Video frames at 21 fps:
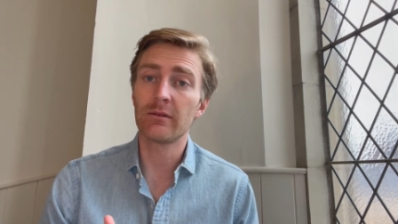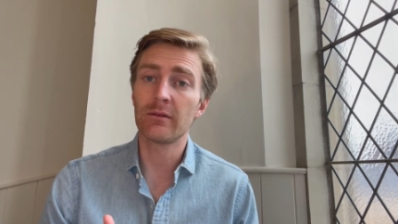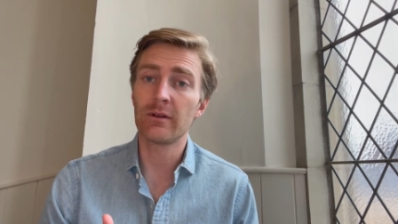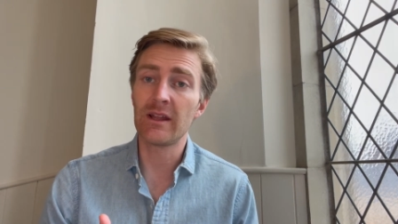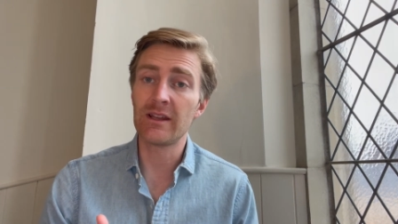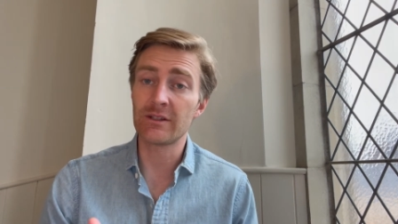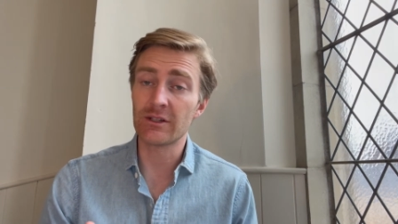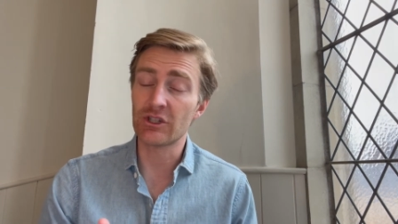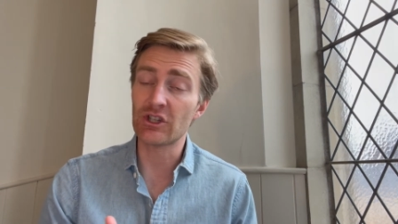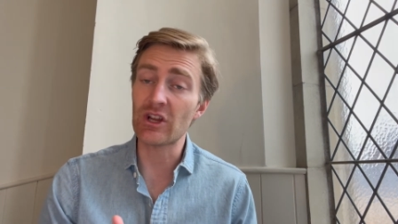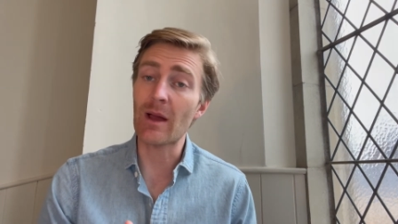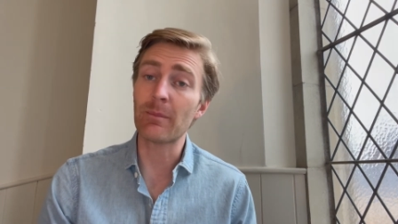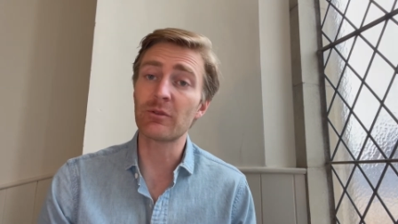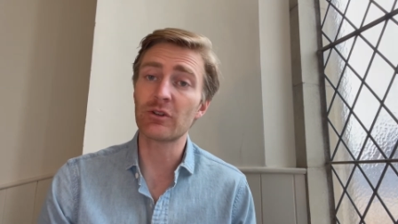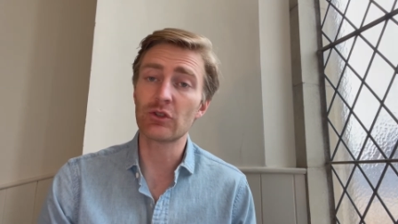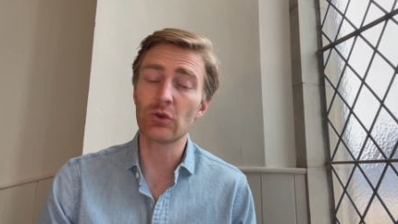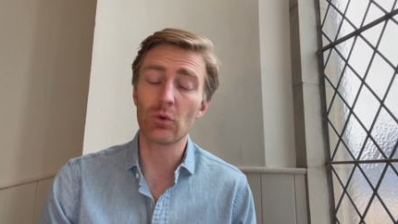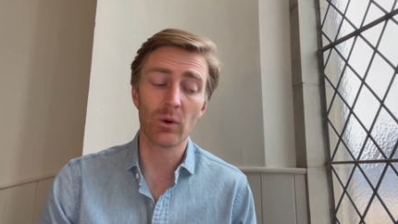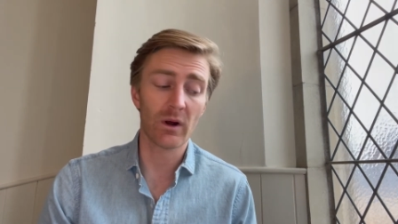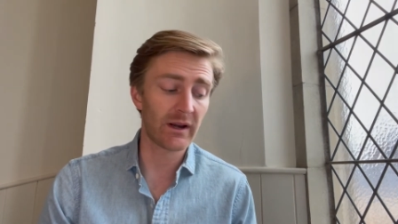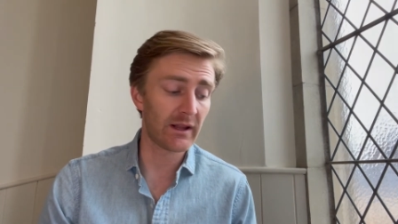into chapter
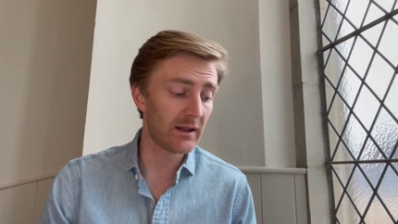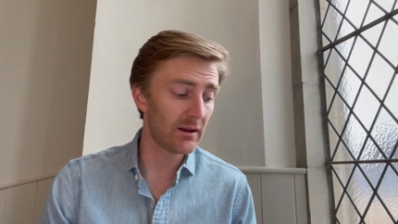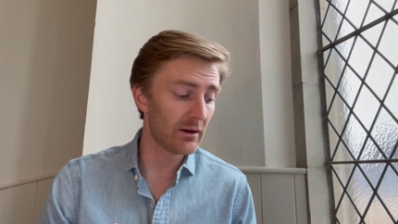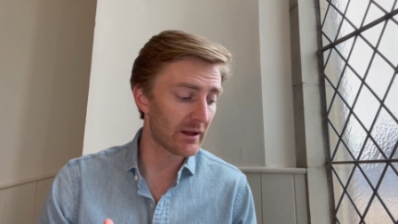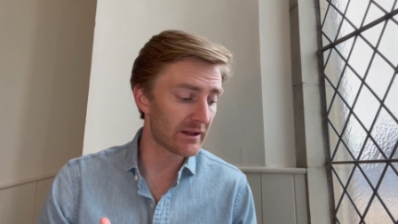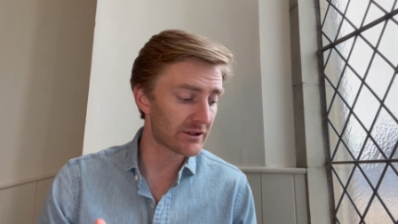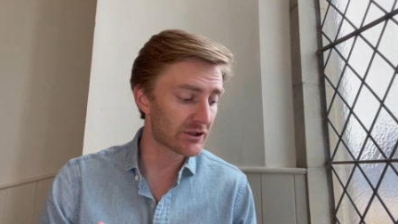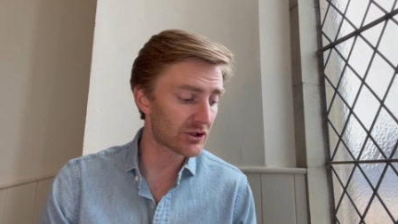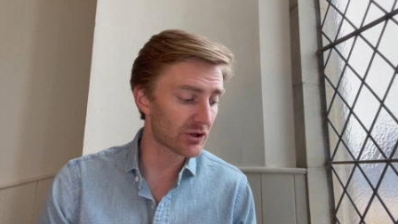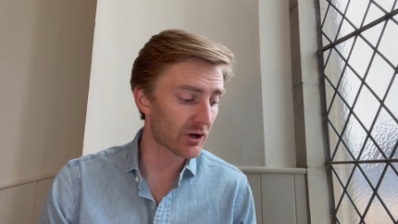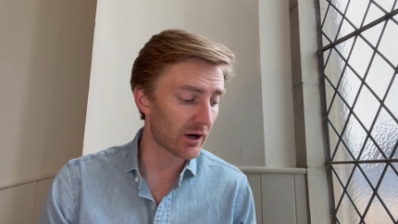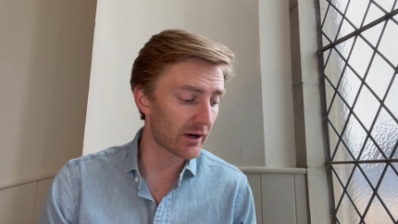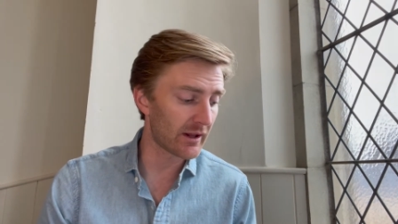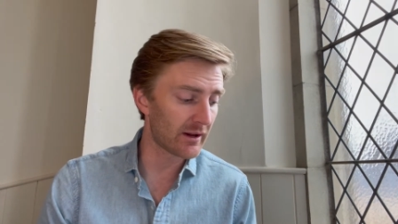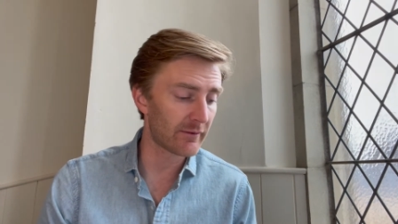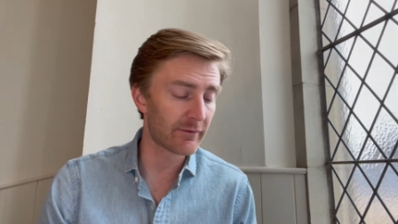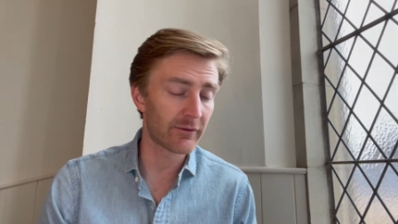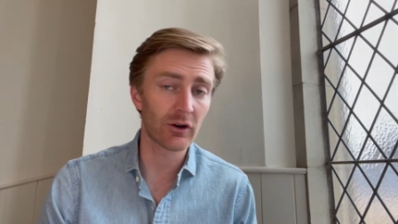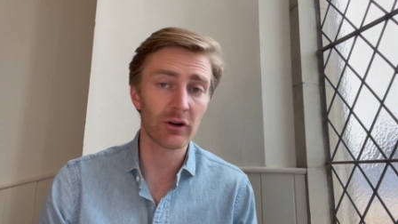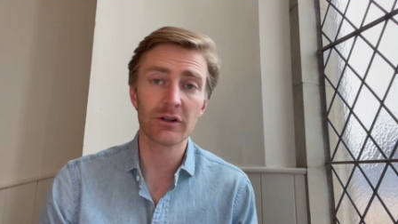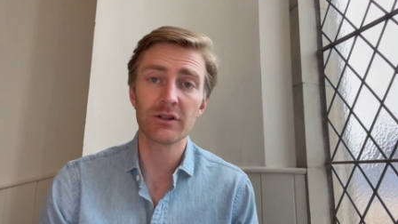20 and start
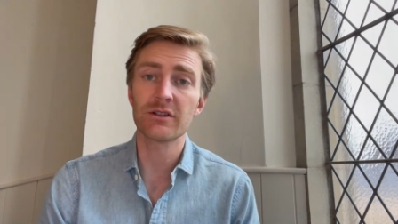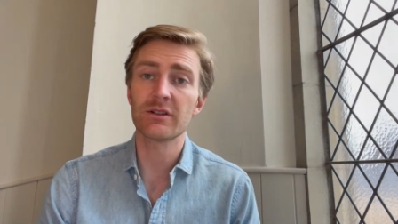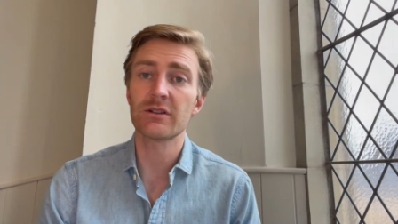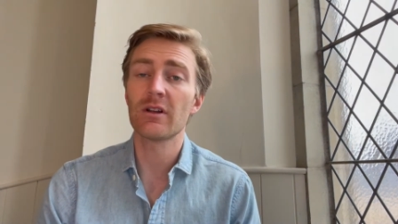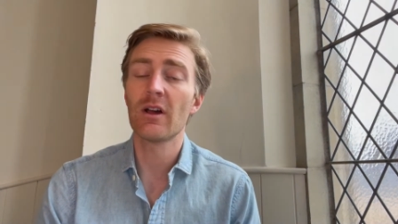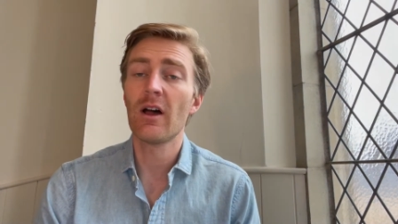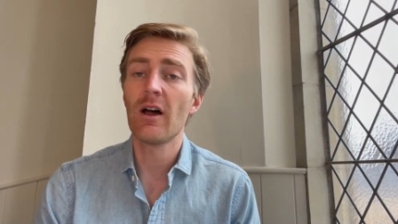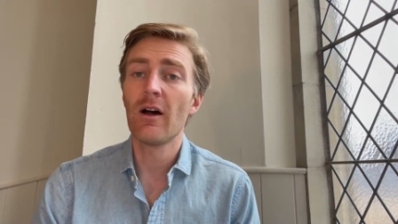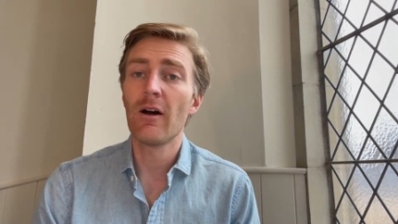in verse